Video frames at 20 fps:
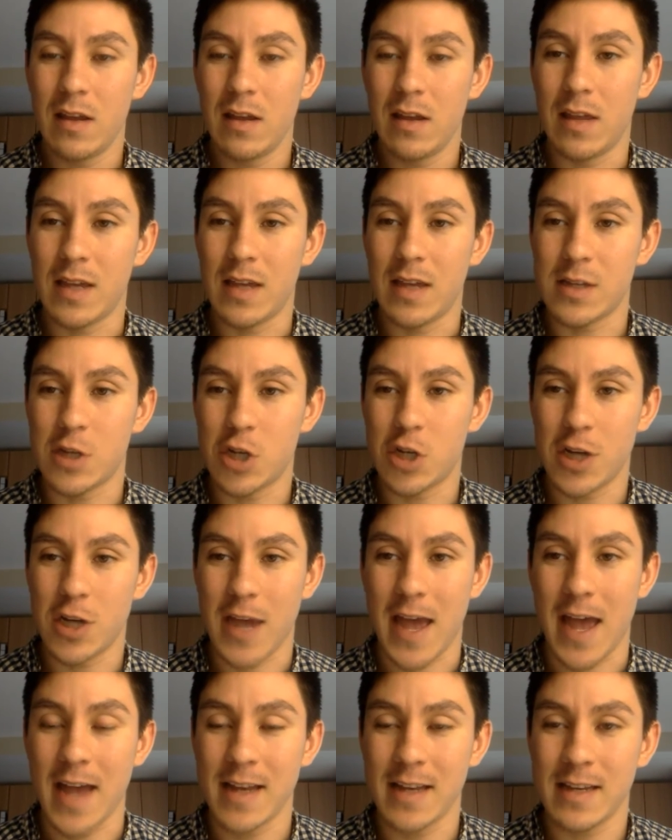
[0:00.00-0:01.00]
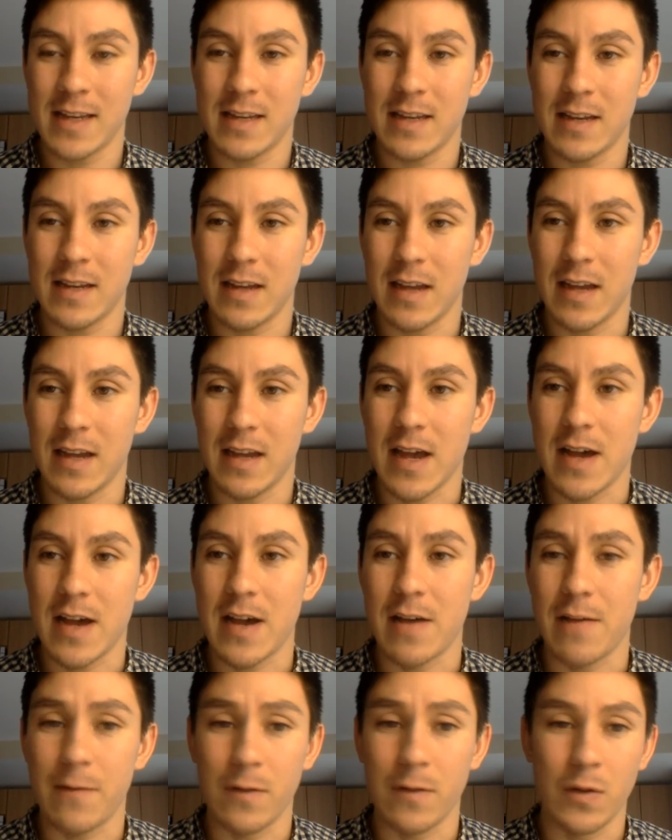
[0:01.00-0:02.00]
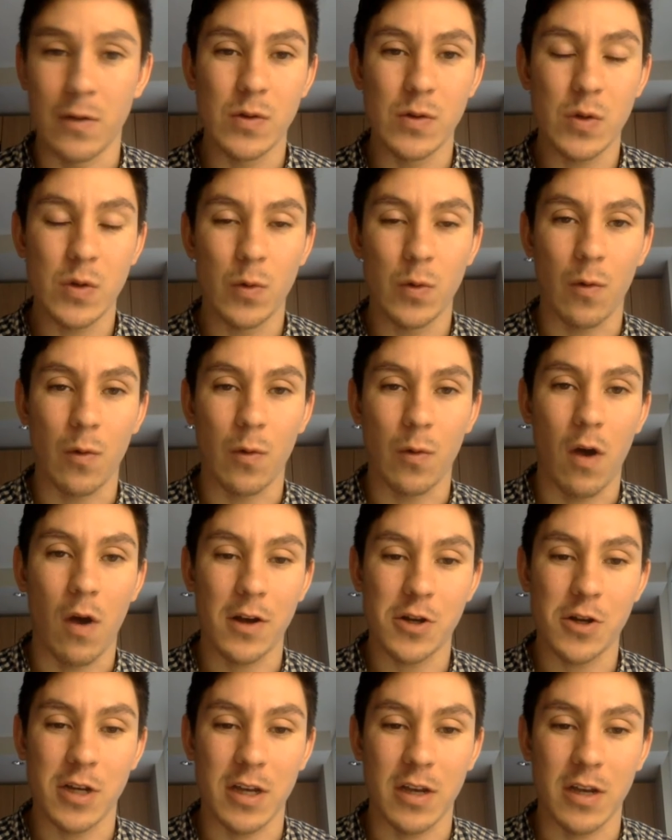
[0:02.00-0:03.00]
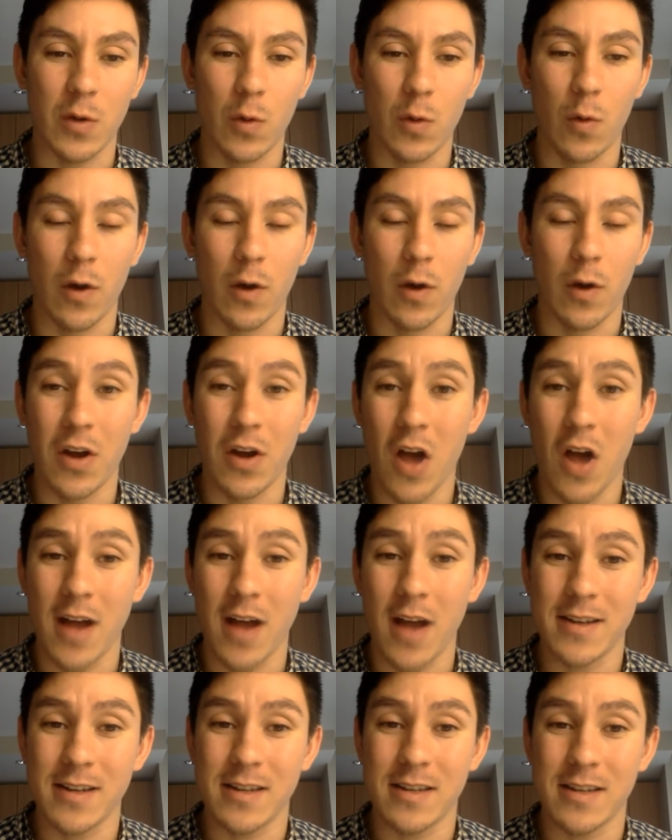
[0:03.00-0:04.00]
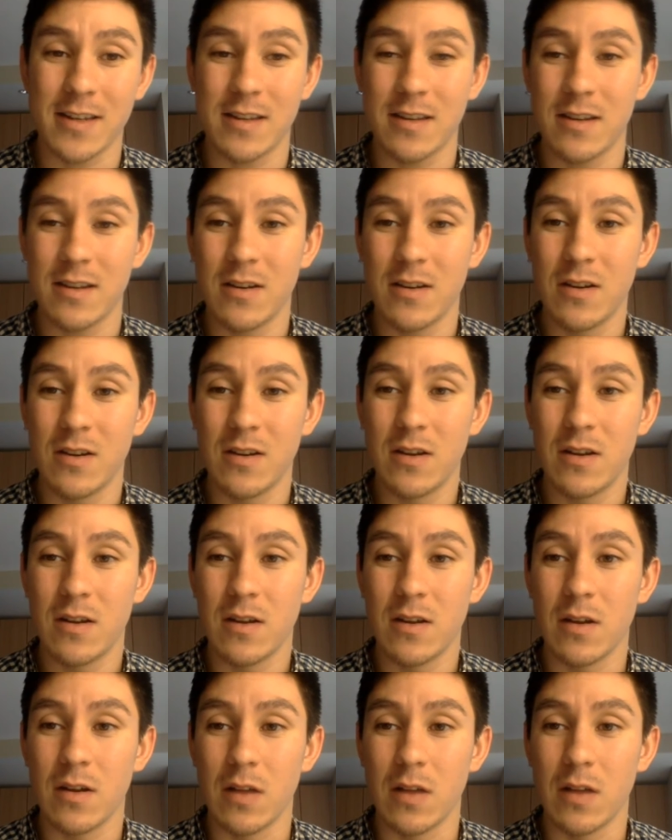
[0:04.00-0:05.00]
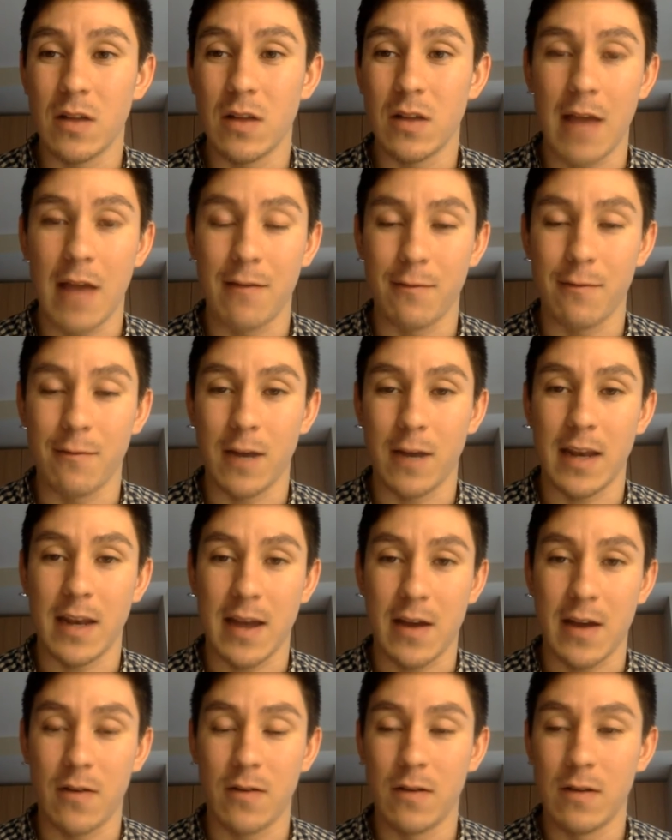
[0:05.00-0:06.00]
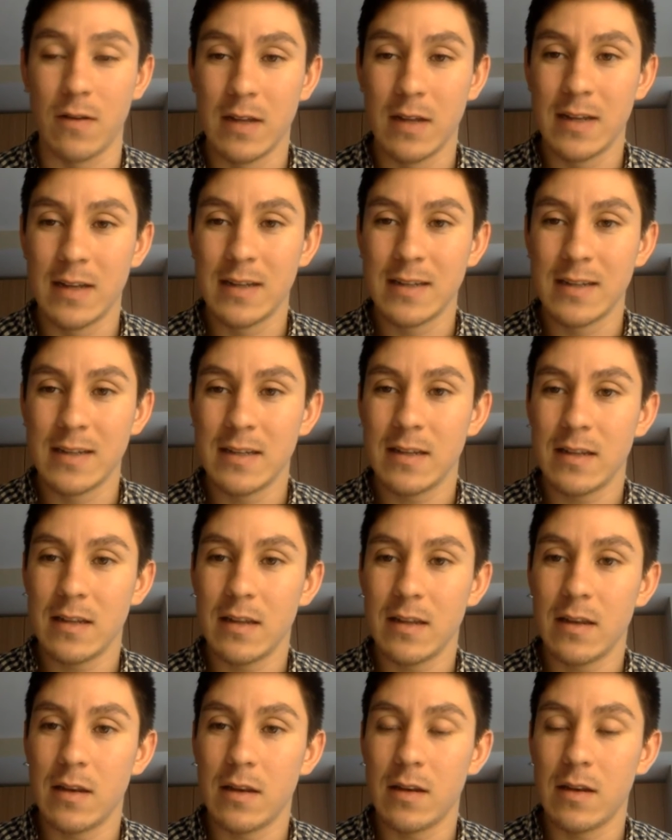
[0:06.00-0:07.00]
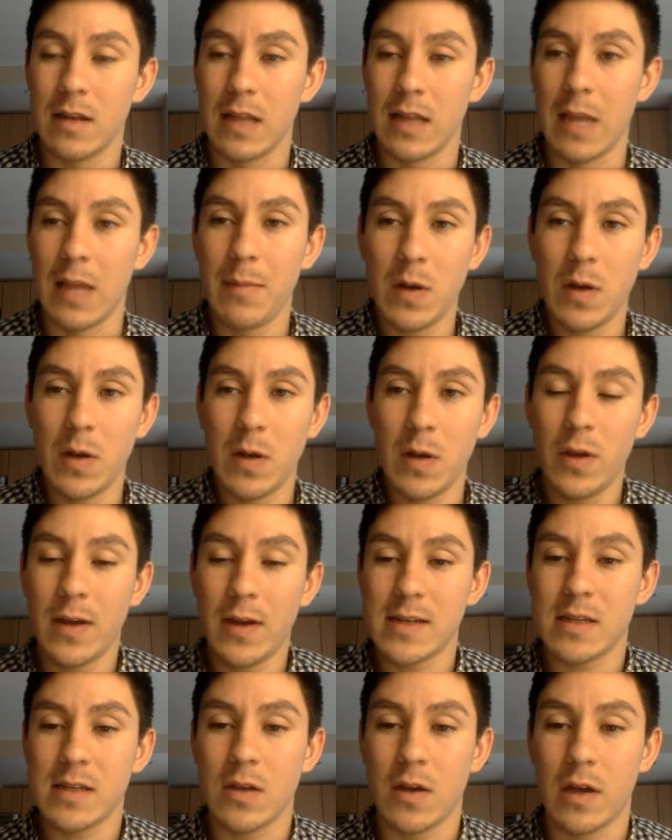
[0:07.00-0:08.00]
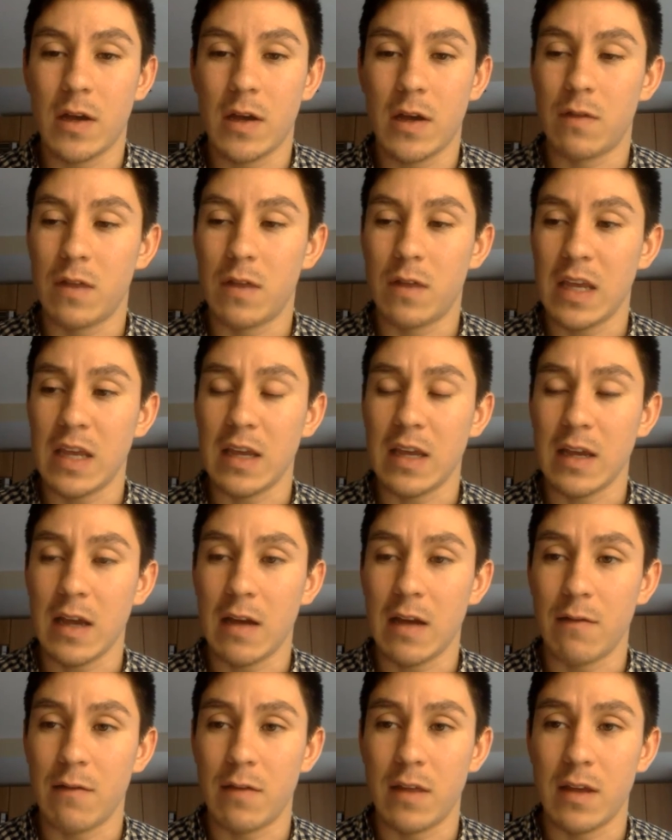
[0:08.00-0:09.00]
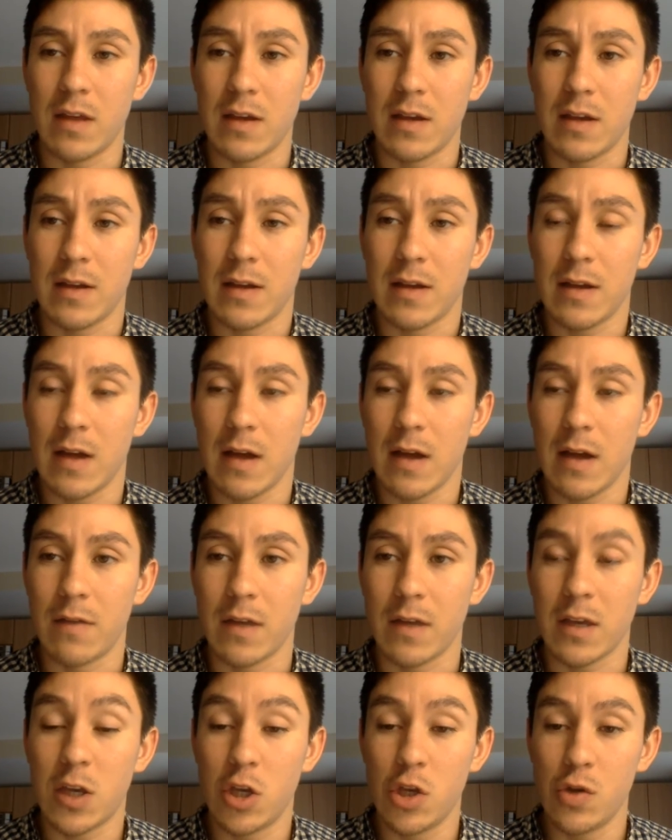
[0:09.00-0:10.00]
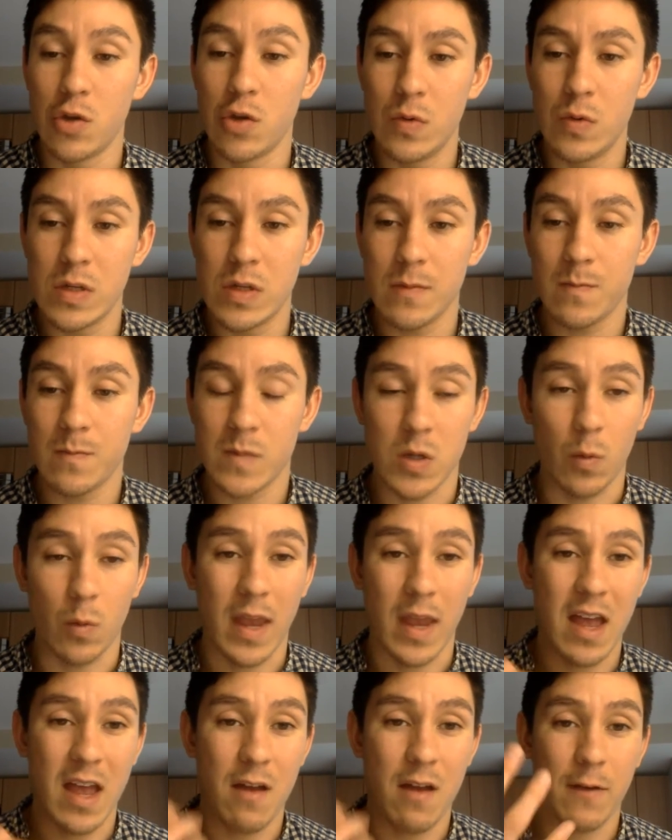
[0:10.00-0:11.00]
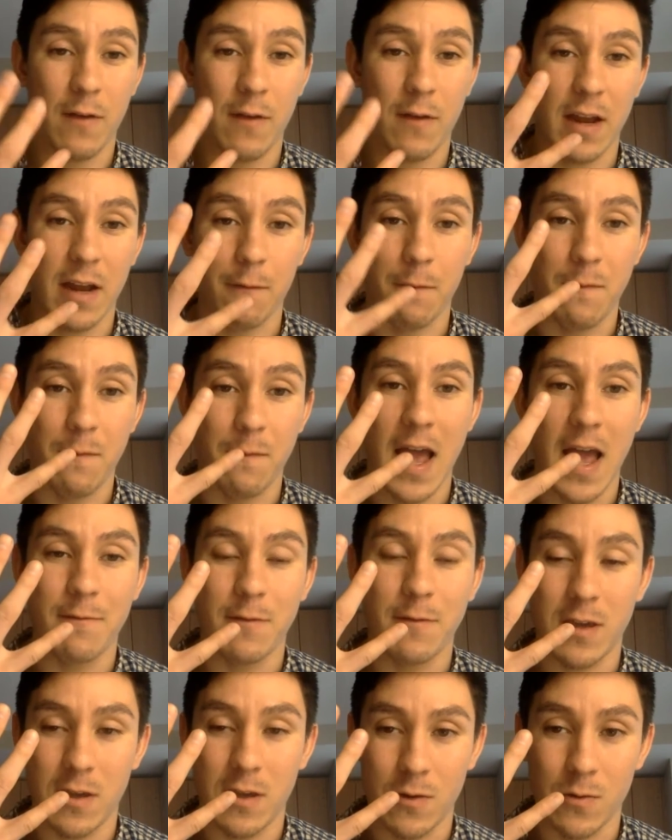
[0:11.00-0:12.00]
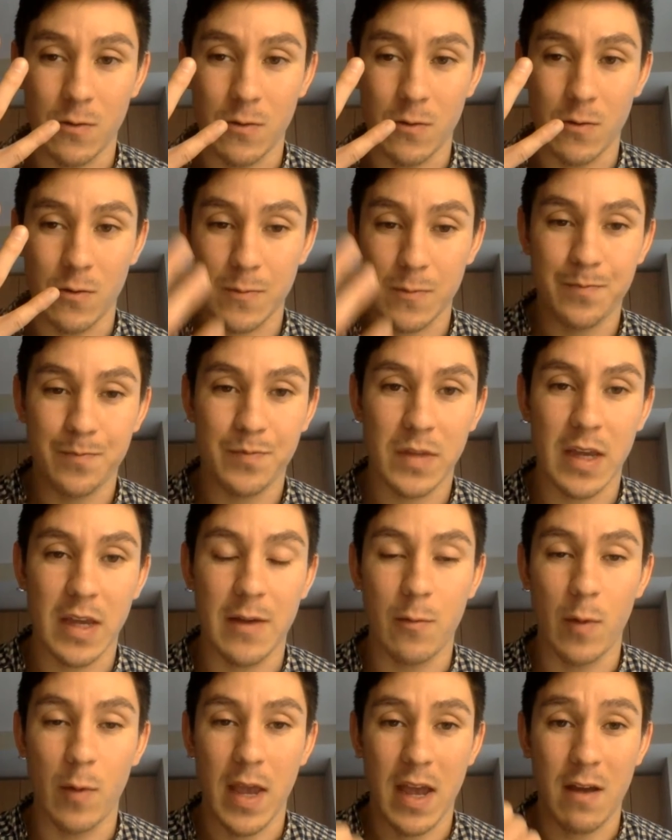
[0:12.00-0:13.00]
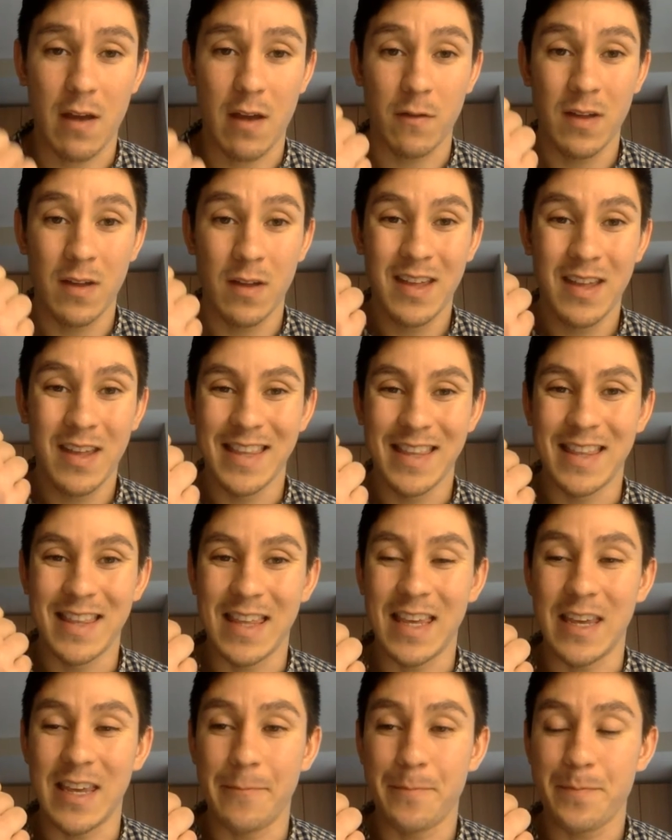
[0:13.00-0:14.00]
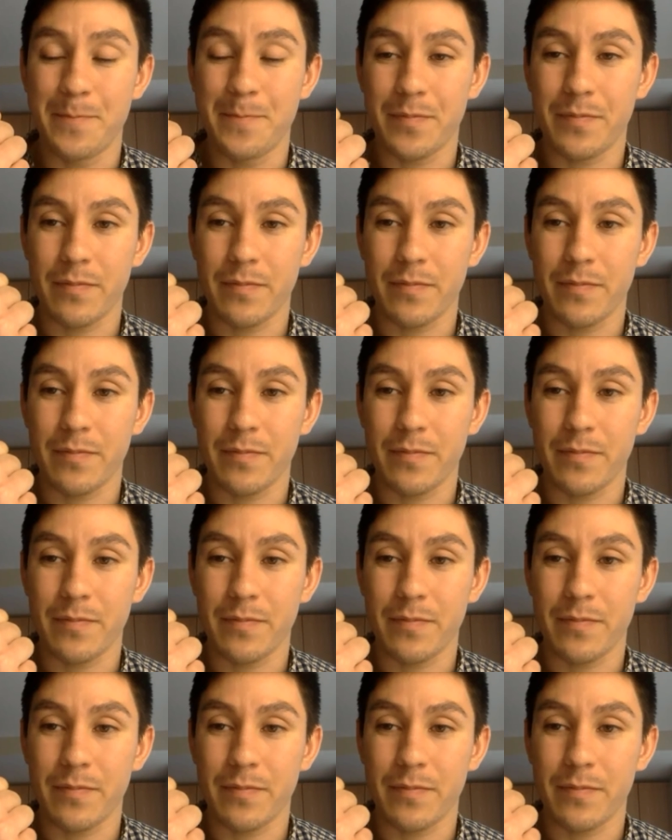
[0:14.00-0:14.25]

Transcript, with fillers: this chat. Uh, for those who are watching who are not live right now, let me know what you guys thought of the of the of the cues. So we have kind of five cues. Okay, we have the